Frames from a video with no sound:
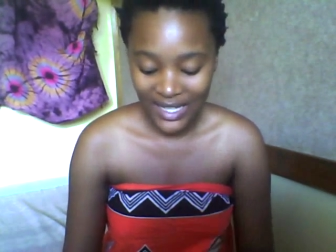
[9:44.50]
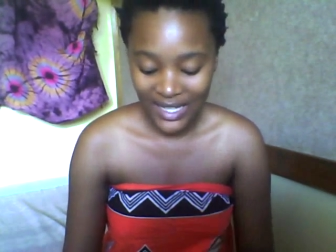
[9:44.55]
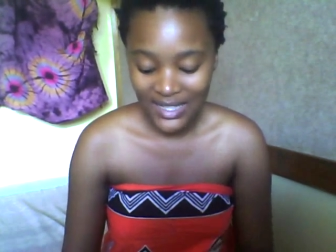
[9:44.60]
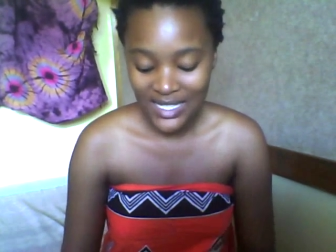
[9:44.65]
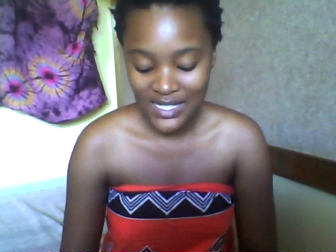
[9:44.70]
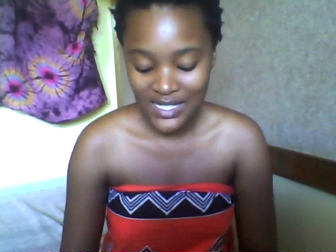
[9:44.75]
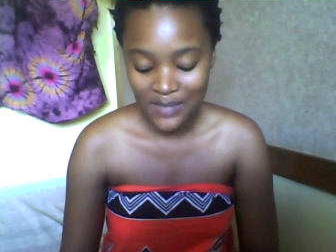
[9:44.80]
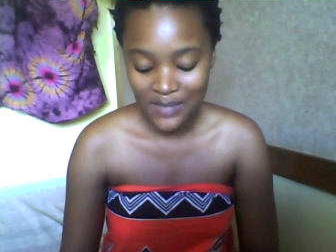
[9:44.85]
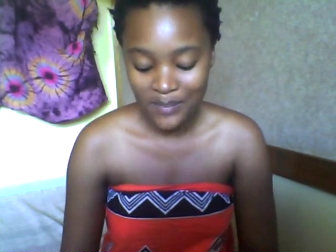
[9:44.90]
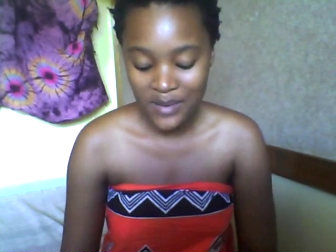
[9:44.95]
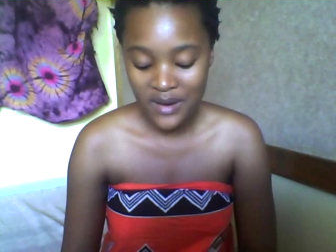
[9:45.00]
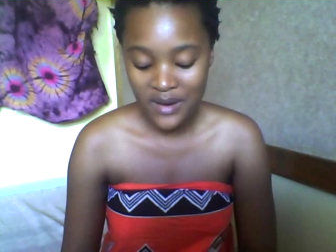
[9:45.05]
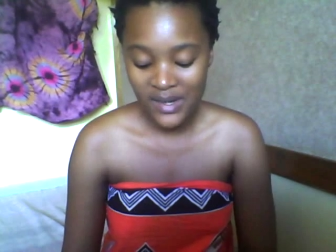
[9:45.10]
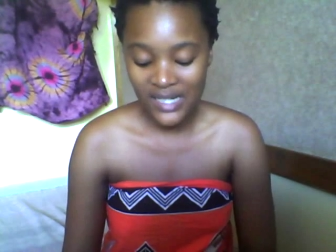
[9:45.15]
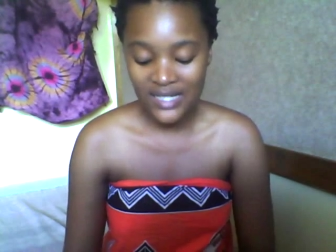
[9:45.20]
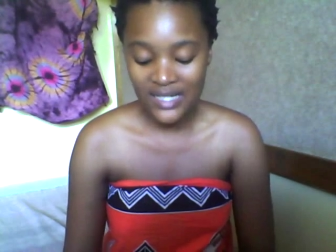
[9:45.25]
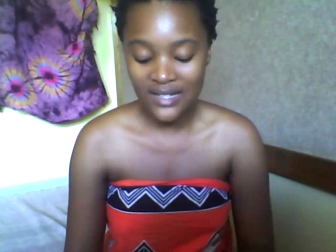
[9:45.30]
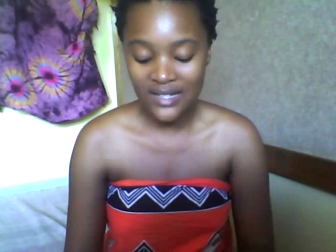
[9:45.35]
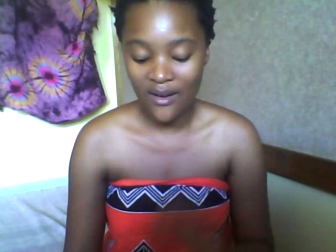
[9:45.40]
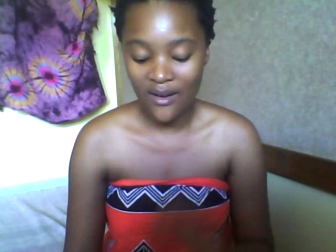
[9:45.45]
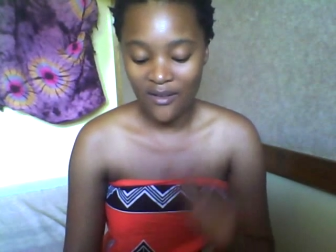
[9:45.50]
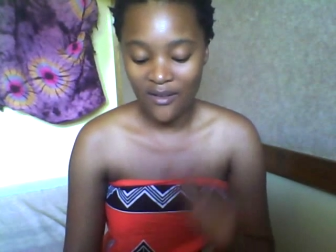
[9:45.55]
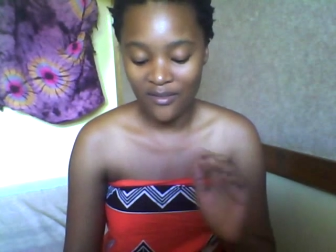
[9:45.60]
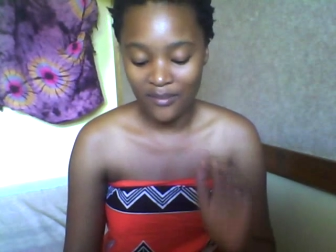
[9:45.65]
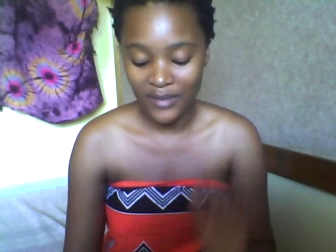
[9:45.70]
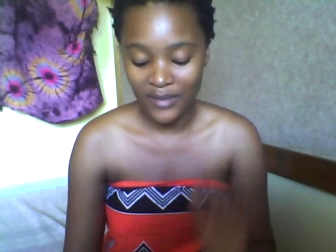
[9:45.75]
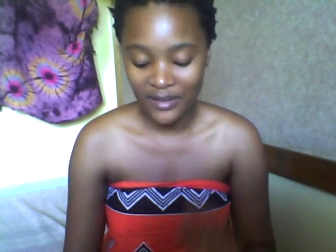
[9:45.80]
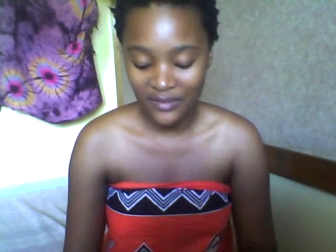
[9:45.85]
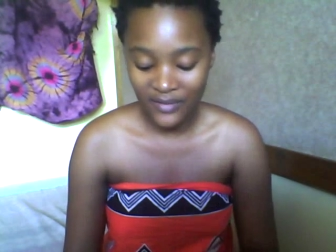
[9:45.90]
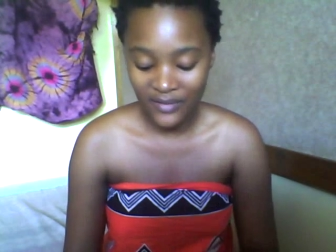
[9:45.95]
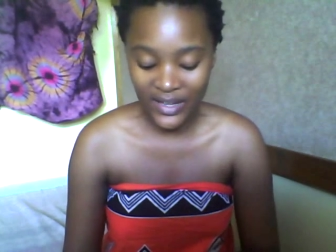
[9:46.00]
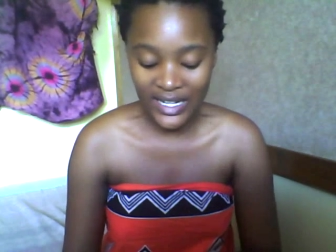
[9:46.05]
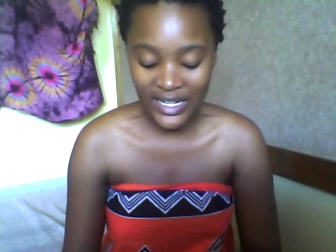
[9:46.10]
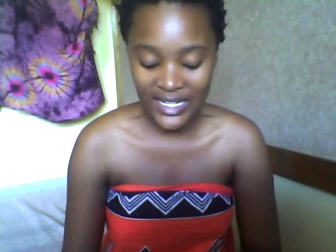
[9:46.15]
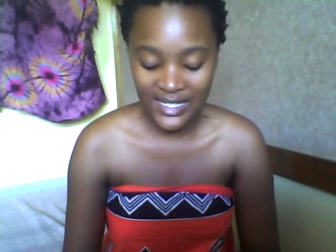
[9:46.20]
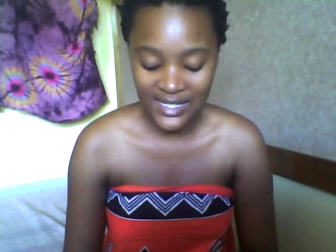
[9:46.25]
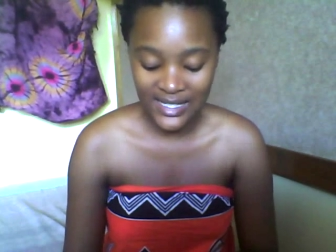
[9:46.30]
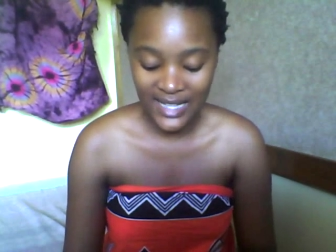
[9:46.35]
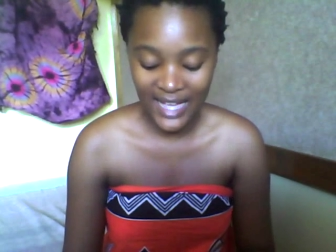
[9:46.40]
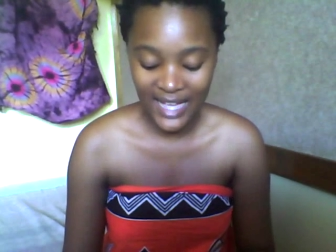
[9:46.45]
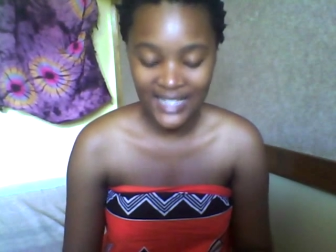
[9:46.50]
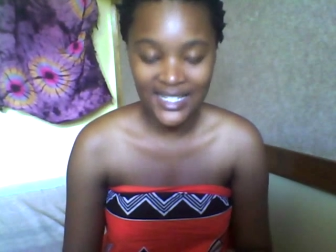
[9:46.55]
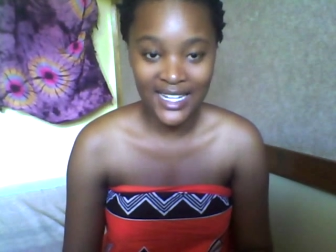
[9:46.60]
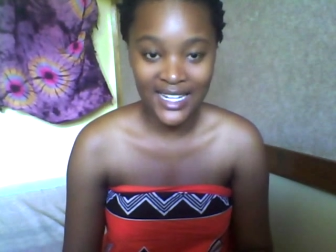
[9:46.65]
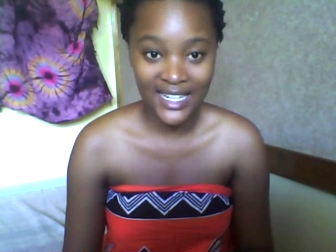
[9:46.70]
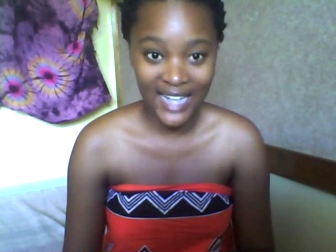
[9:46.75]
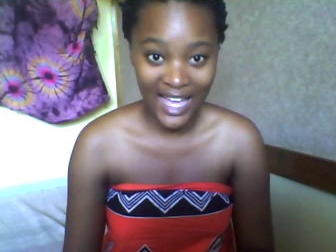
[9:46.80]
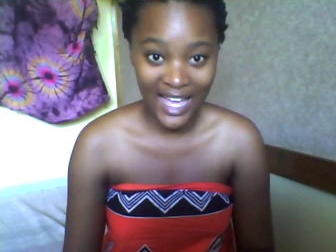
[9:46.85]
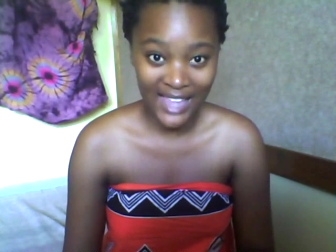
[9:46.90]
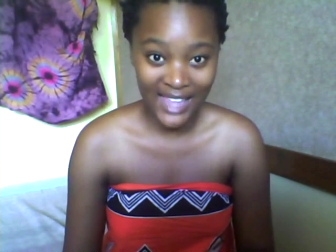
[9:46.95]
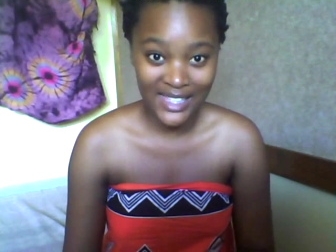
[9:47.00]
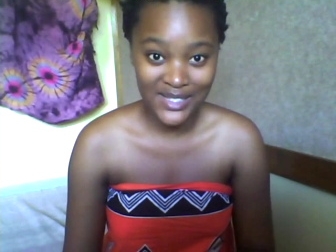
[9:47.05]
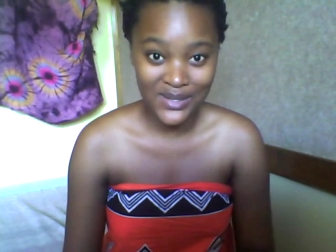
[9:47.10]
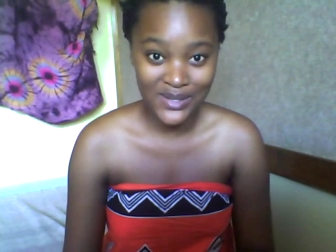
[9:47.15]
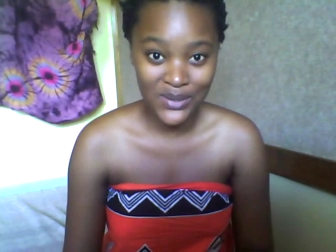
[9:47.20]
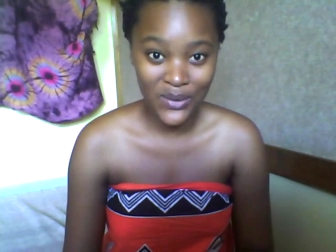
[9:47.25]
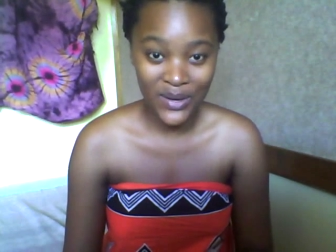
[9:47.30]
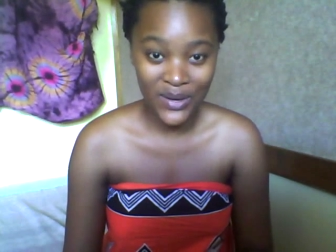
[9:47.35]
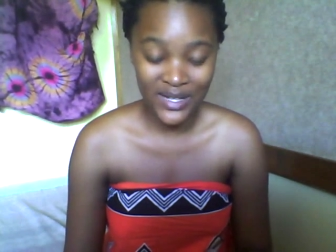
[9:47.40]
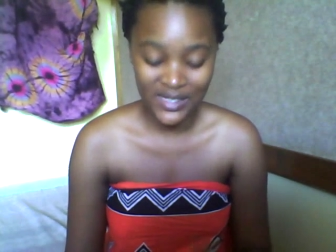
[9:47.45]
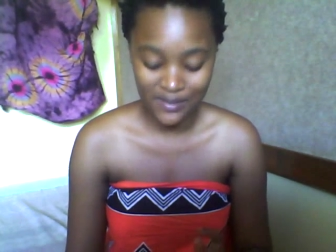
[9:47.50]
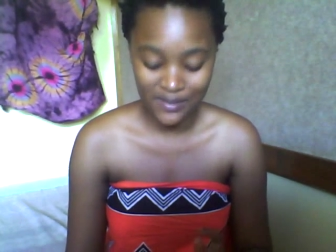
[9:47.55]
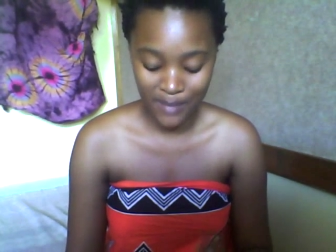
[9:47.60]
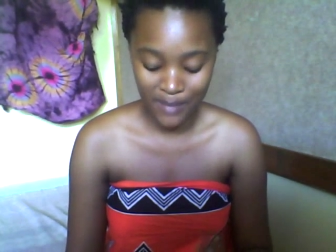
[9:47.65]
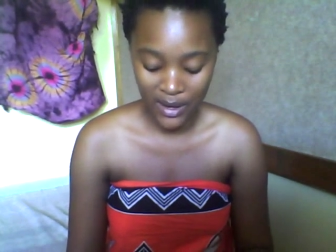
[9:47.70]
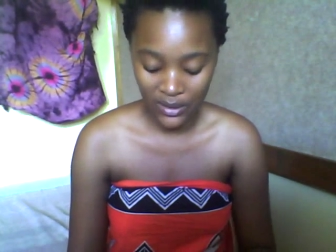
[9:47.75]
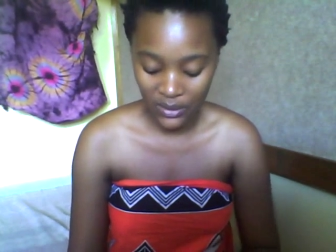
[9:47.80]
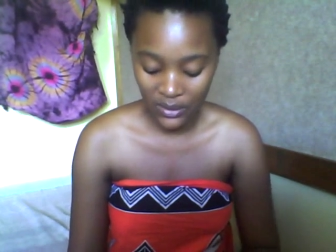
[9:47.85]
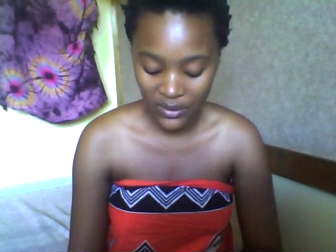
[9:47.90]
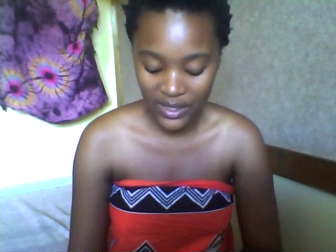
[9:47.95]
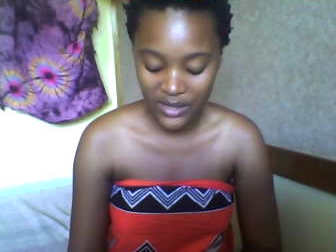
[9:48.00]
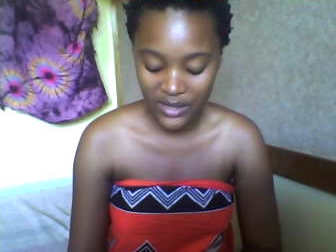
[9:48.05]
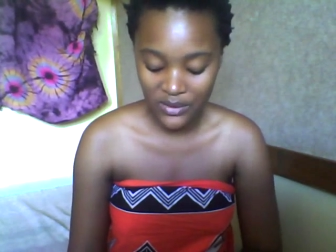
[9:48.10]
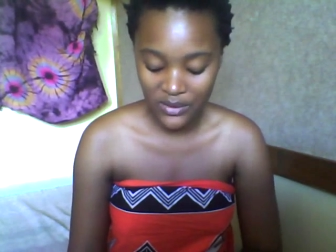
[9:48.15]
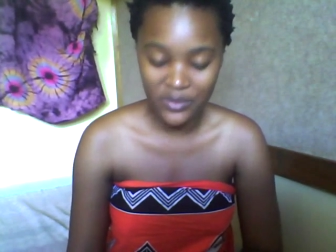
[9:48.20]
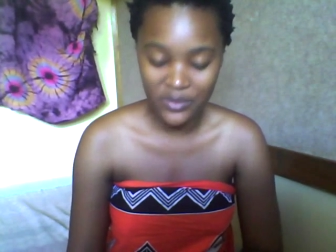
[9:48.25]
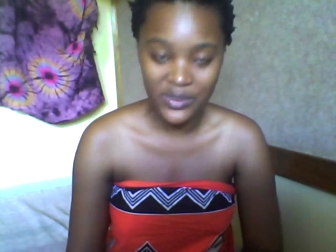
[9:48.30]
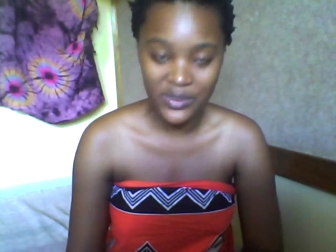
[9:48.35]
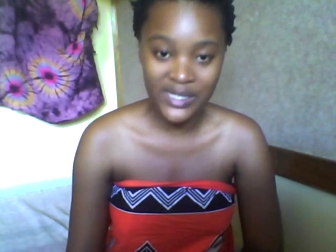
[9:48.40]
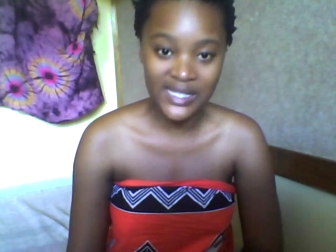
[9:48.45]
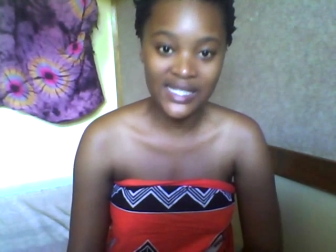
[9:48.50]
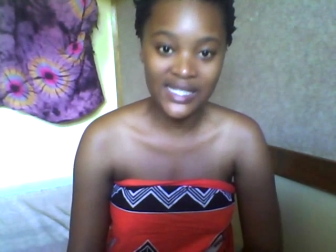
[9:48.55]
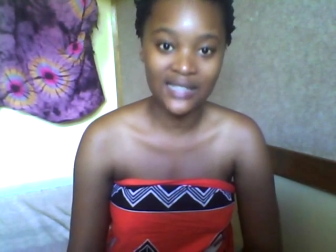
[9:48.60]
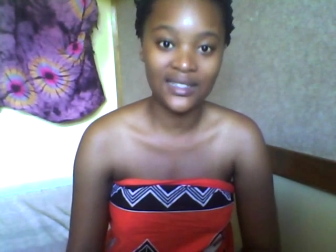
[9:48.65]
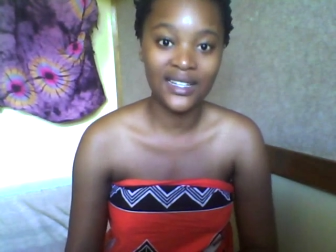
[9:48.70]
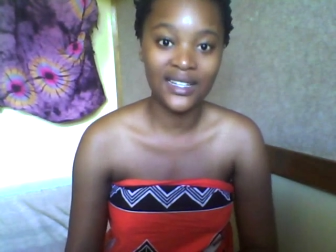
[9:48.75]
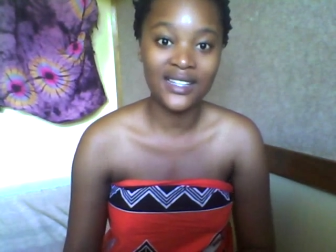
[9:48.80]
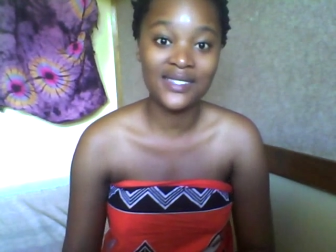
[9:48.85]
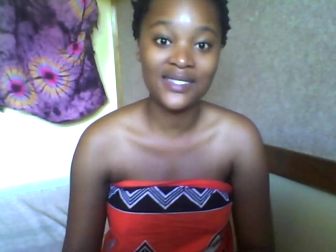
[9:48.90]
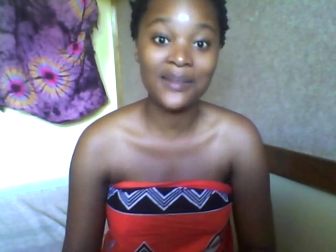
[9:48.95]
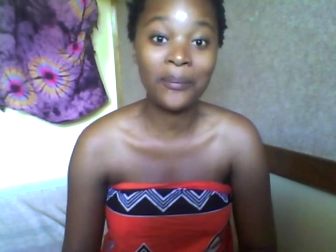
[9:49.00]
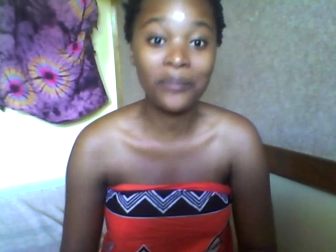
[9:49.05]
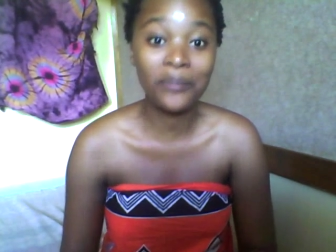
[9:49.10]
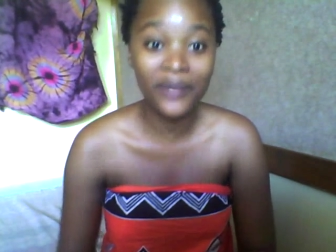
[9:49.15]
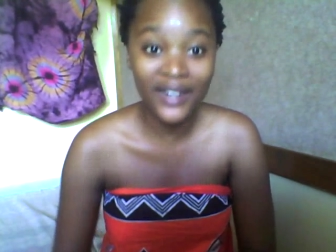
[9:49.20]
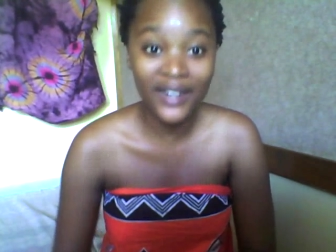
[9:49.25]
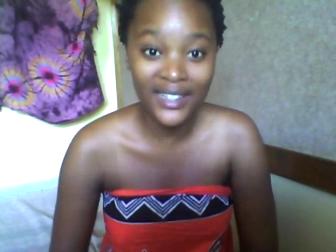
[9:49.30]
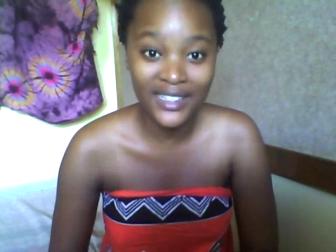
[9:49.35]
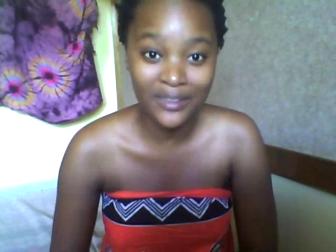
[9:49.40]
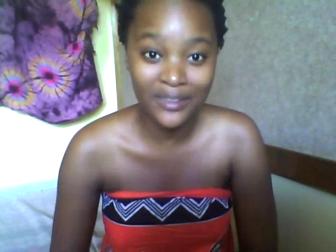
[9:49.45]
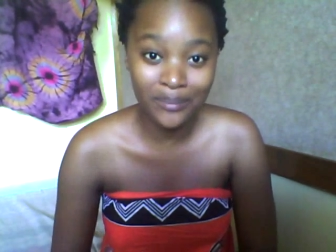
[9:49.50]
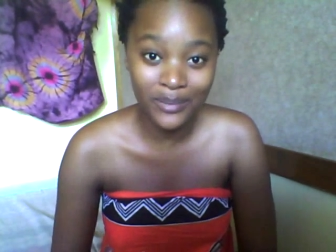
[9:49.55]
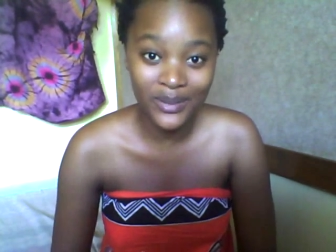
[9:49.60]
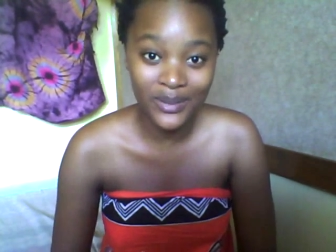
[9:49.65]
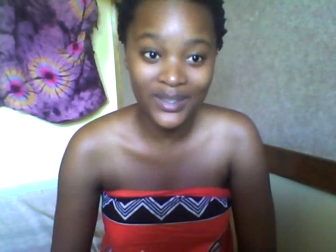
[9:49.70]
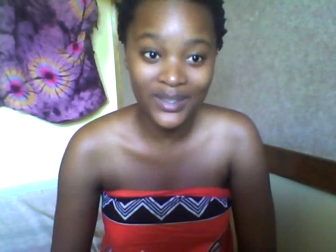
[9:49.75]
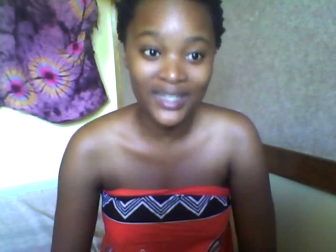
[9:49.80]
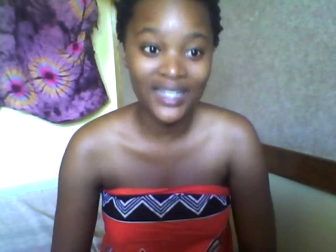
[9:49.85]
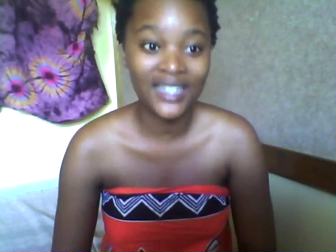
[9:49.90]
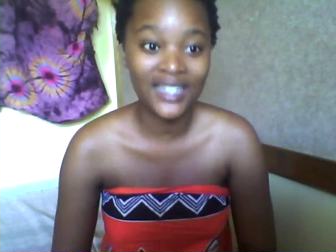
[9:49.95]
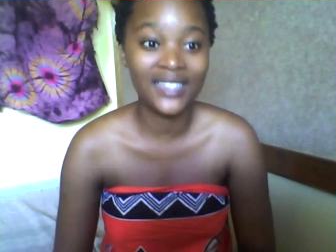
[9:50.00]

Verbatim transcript: in the Spirit of McPhineas Lata and Other Stories by Lauri Kubuitsile is a brilliant book